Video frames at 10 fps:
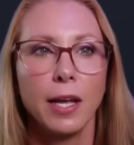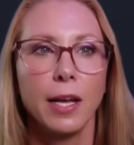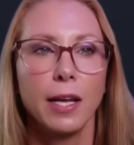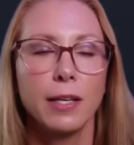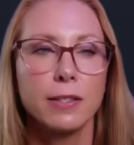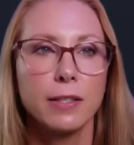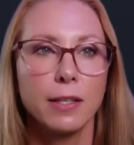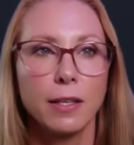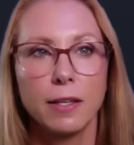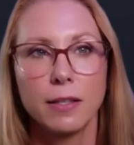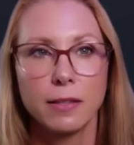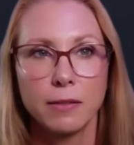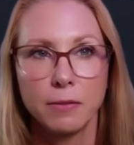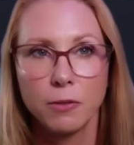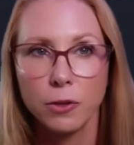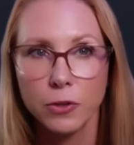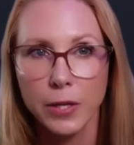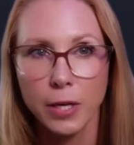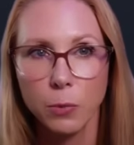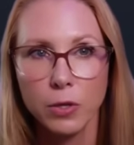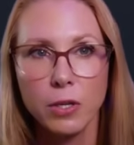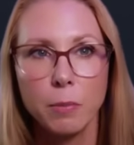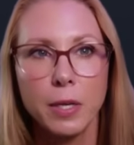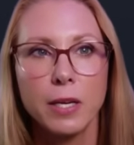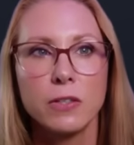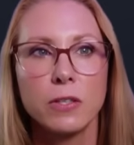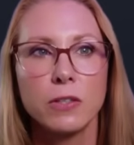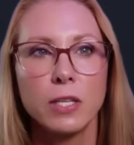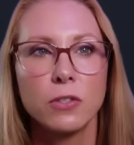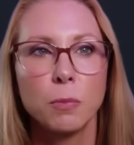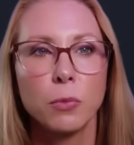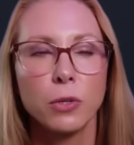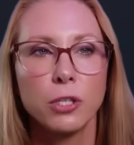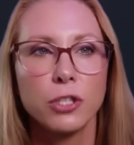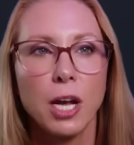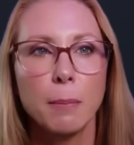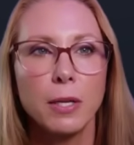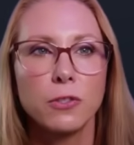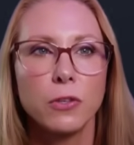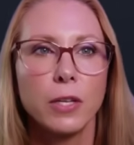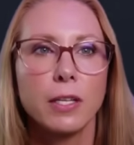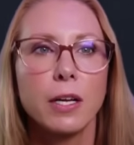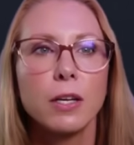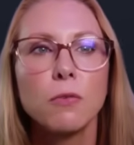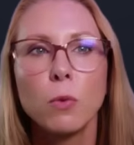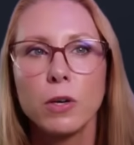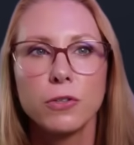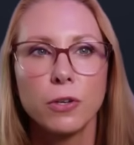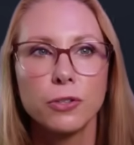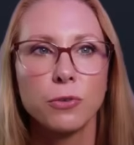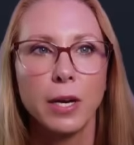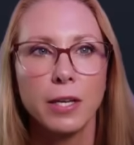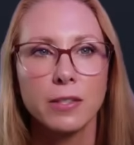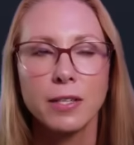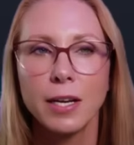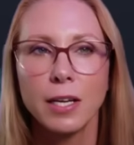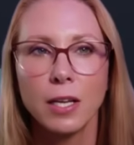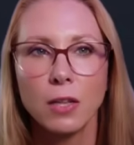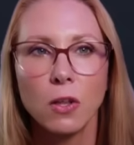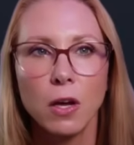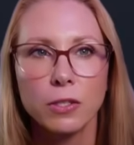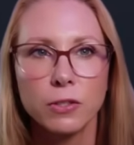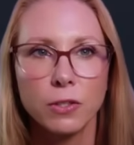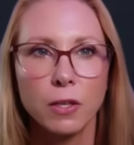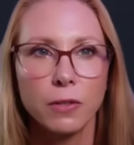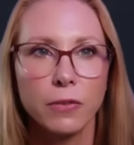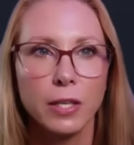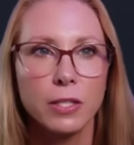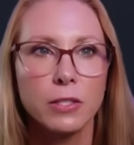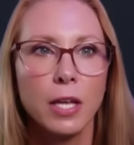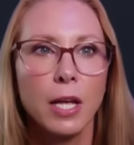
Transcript: And good thing I wouldn't, because this ends up really choppy. So then kind of where's our trend? It's kind of getting lost in all of this.